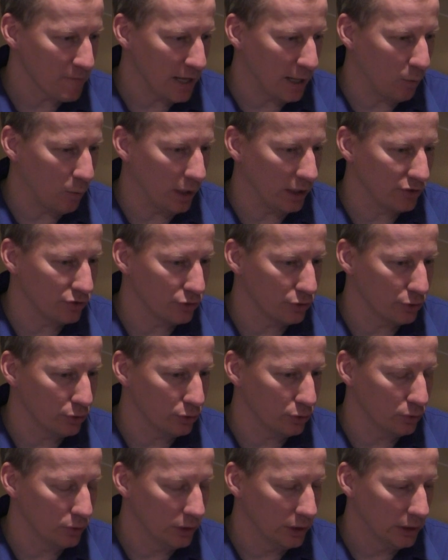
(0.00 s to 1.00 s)
I want
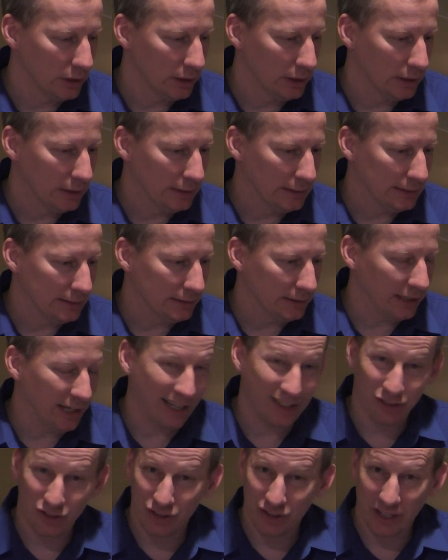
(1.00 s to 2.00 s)
to
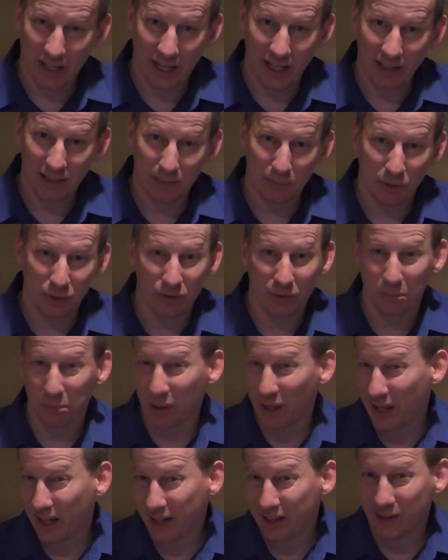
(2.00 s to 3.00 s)
exercise, do some
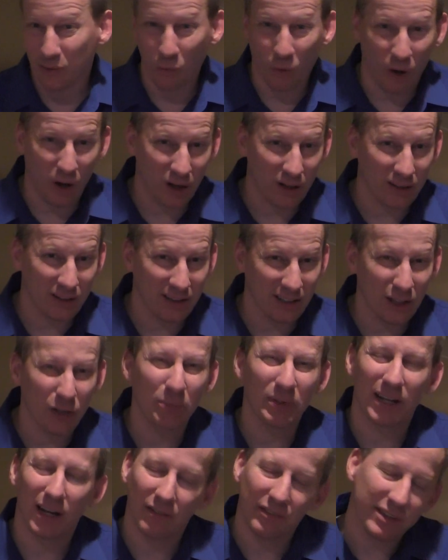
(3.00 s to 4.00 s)
planking, walking, a little
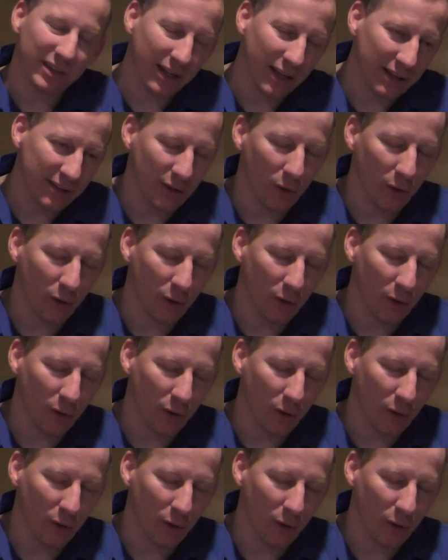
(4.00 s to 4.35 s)
bit every day.